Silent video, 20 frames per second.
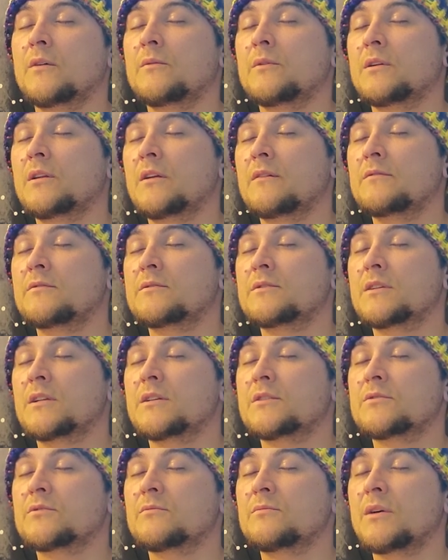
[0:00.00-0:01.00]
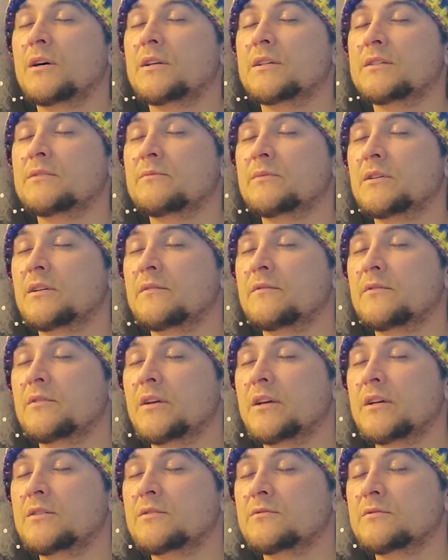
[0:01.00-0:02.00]
We love you, celestial bodies, and we love you,
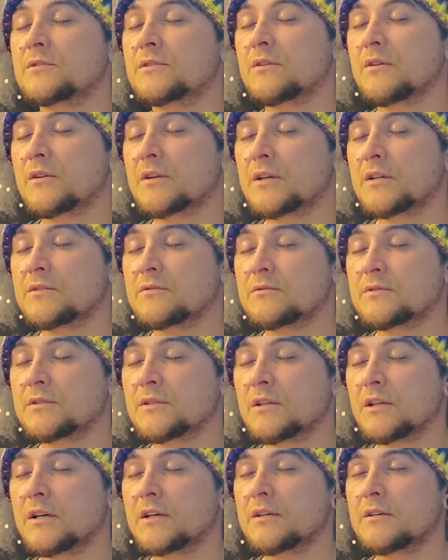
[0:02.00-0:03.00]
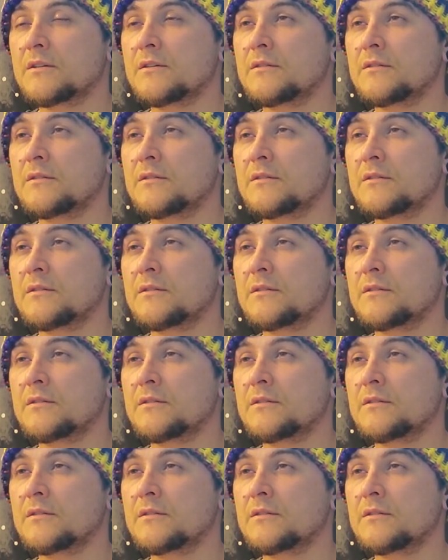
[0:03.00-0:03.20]
angels and archangels alike.